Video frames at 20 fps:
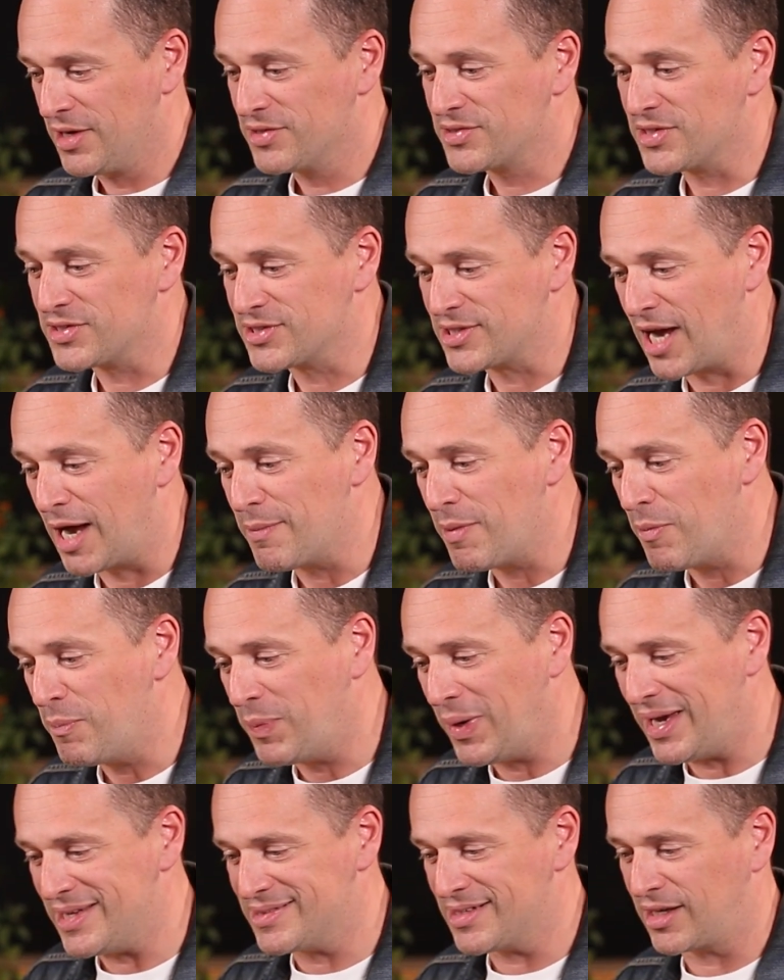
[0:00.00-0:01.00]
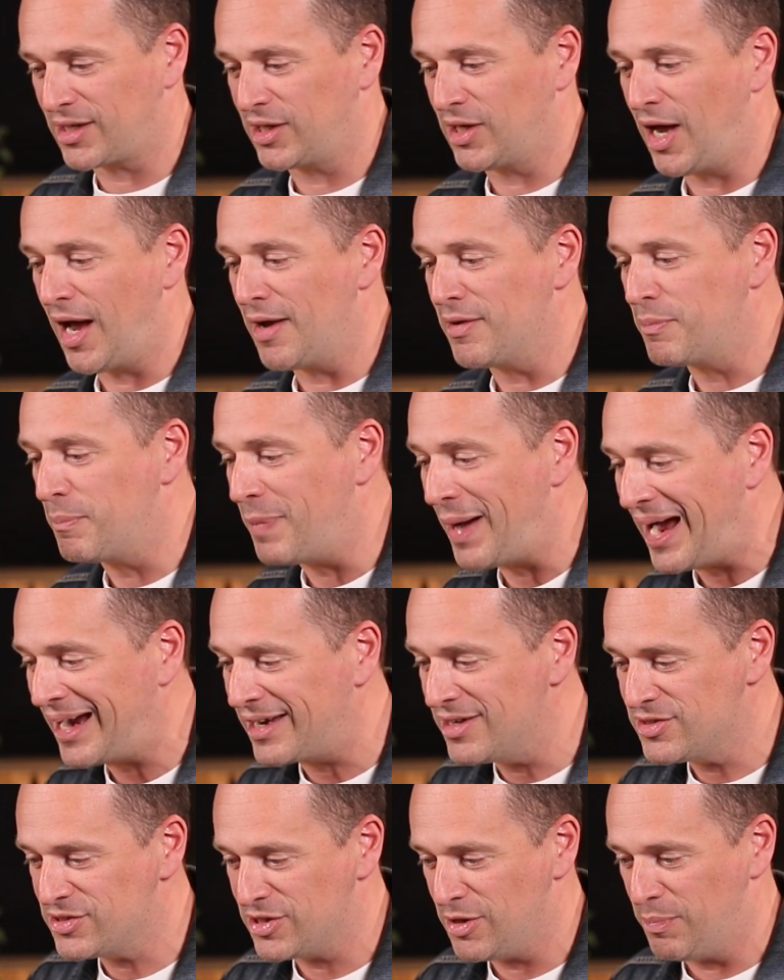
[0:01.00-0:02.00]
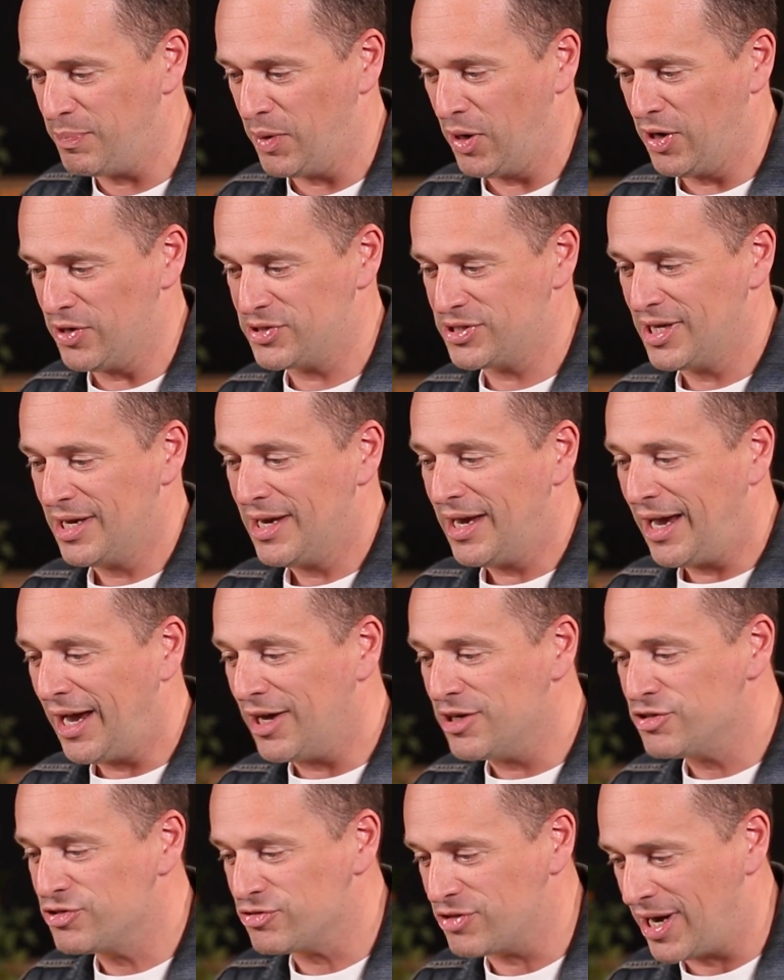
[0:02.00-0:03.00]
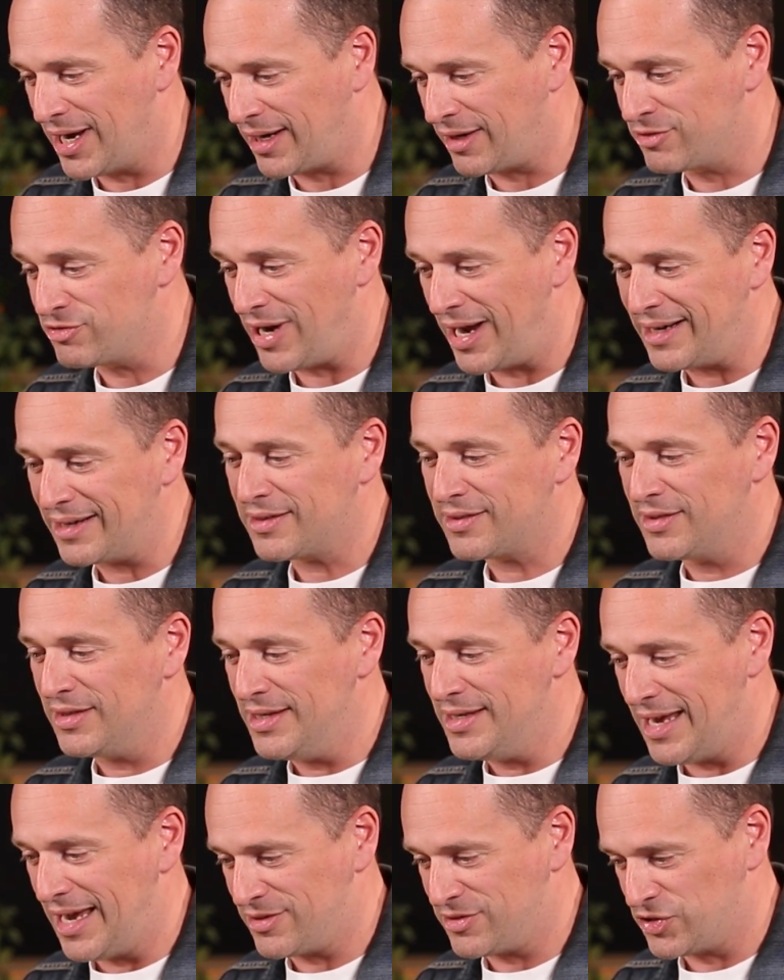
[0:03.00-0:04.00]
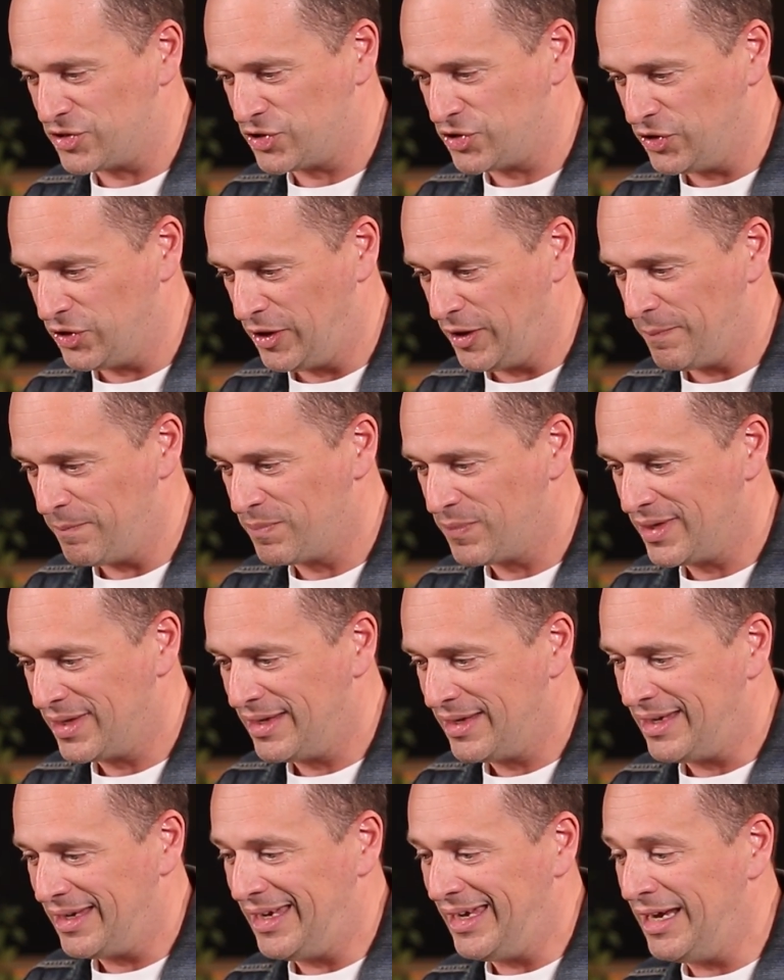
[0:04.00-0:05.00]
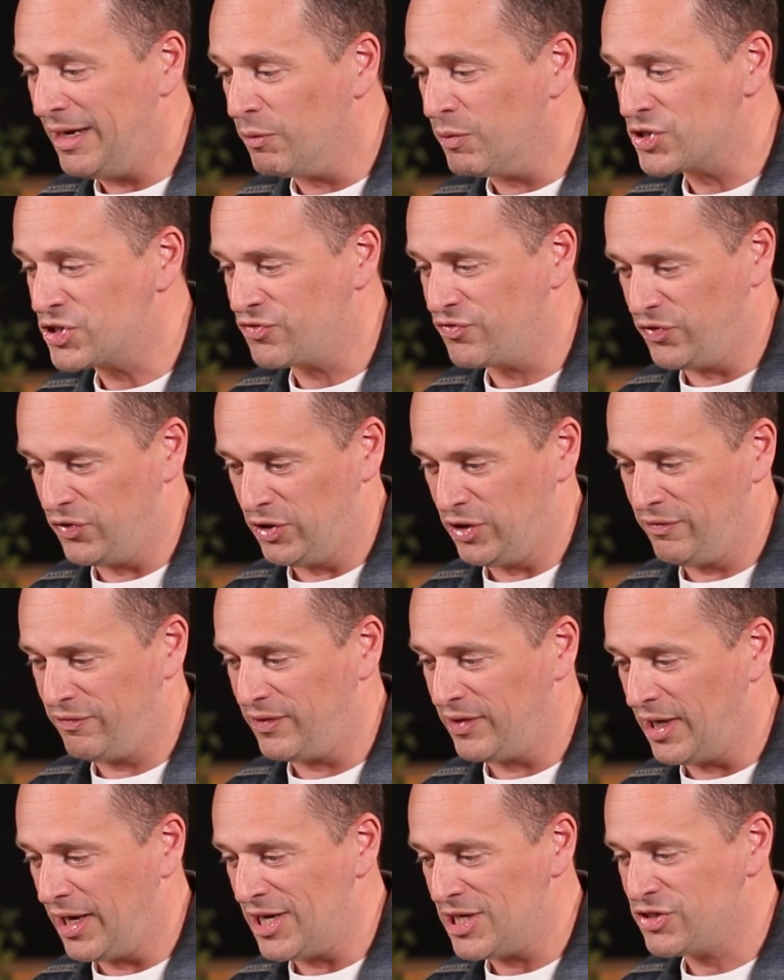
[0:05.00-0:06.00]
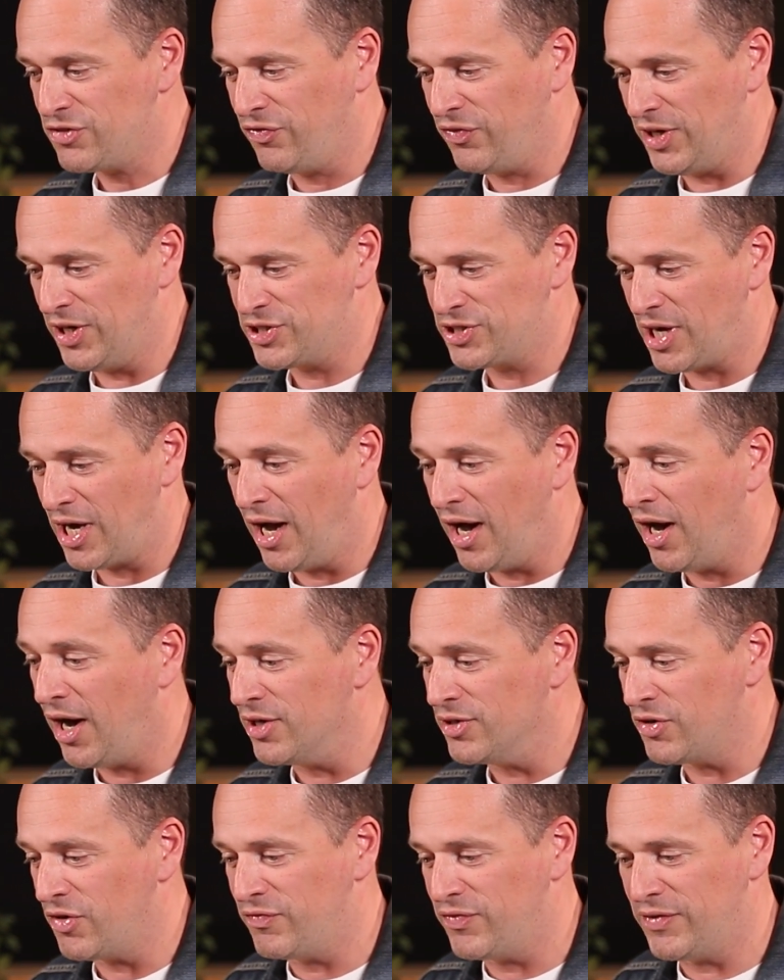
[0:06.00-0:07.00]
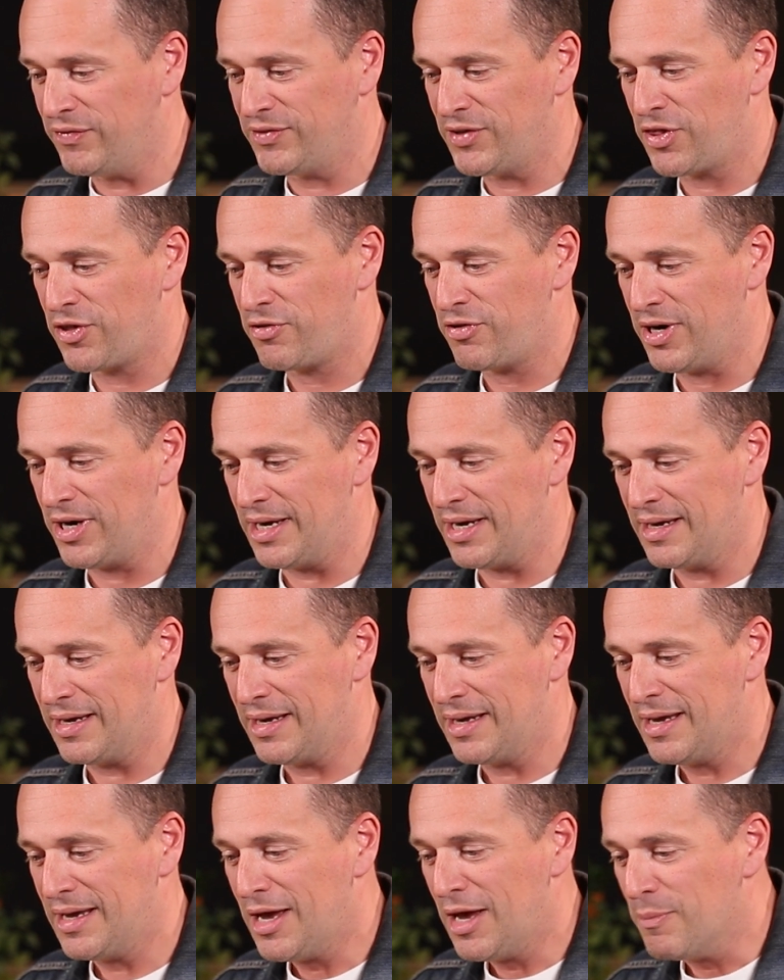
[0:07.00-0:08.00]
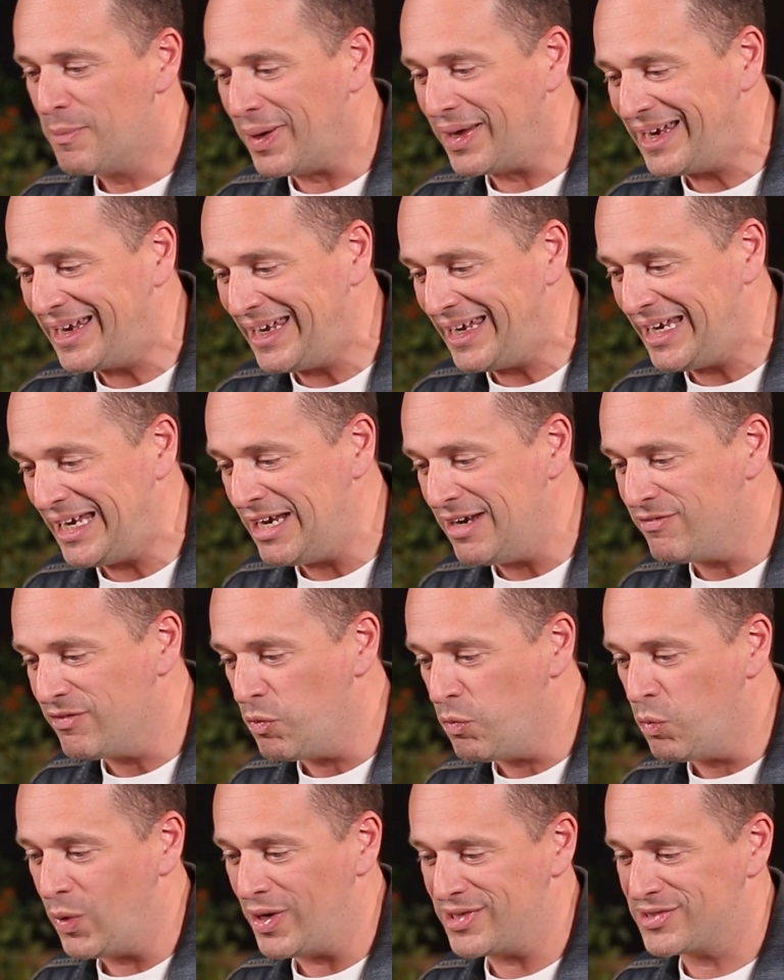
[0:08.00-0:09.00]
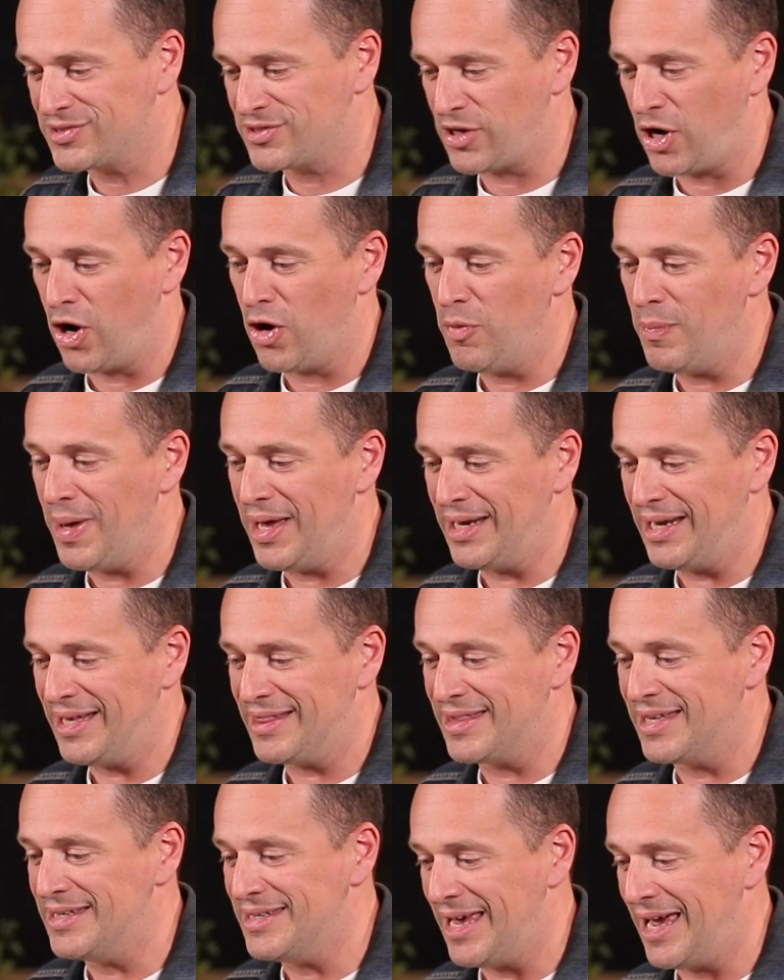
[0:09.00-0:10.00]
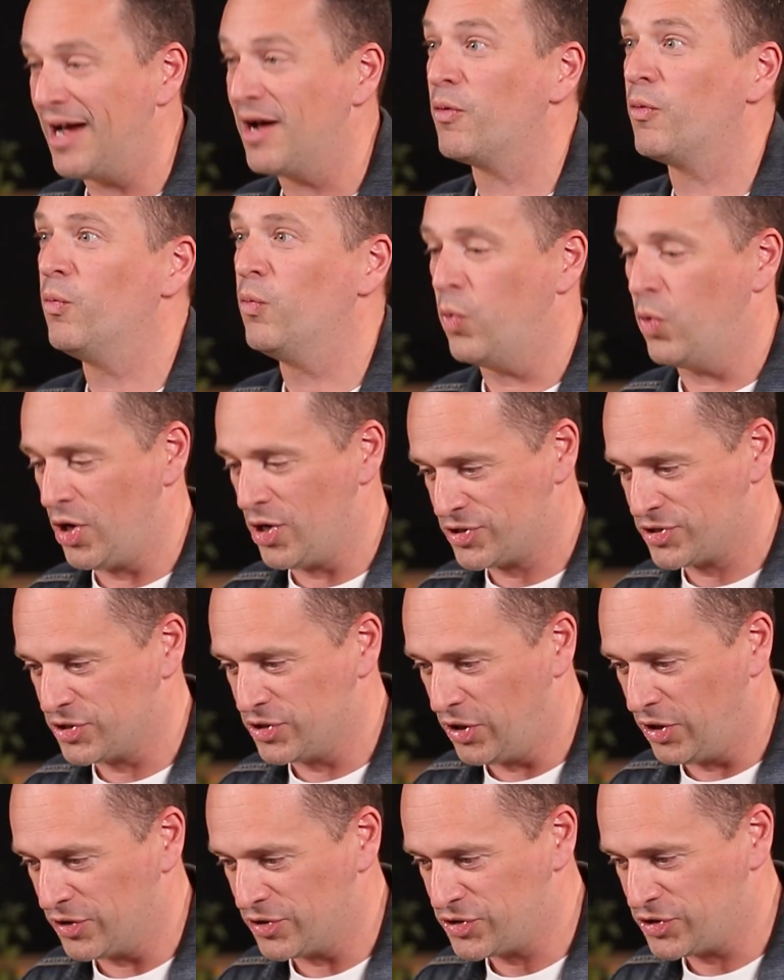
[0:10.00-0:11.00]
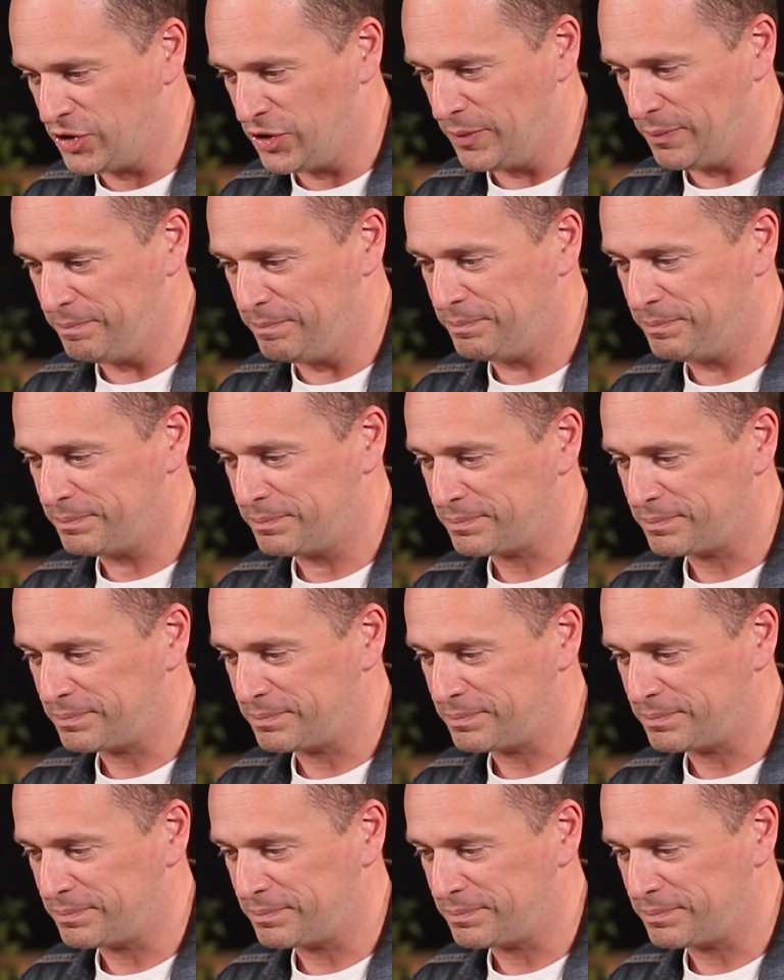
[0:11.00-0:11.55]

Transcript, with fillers: So Simon Peter climbed back into the boat and dragged the net ashore. It was full of large fish, 153. But even with so many, the net was not torn.